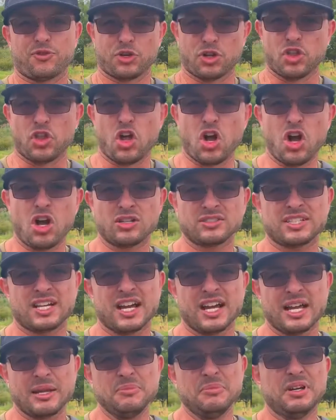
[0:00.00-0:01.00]
a long
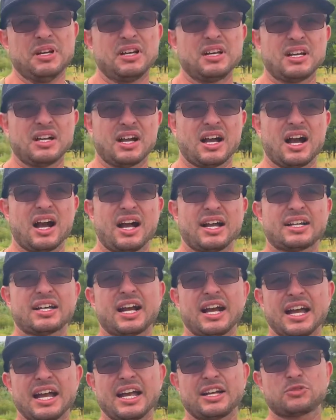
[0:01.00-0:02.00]
time, I
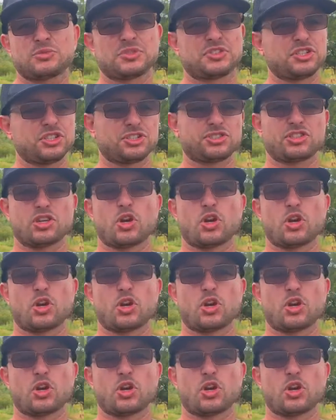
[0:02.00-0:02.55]
kayaked with just a